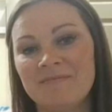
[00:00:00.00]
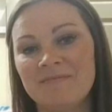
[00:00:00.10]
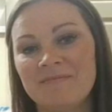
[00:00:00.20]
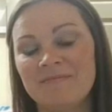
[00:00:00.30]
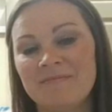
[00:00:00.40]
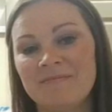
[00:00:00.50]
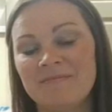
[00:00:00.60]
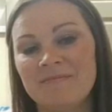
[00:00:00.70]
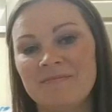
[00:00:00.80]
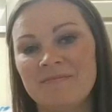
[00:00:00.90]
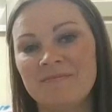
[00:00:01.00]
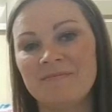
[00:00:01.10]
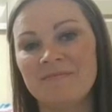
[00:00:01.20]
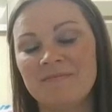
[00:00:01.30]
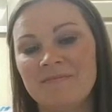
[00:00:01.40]

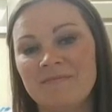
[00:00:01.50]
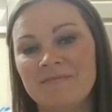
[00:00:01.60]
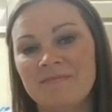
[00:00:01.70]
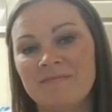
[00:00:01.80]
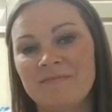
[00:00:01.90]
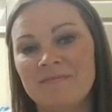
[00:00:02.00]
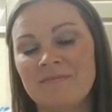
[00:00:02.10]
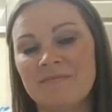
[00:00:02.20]
No words are spoken by the person on screen.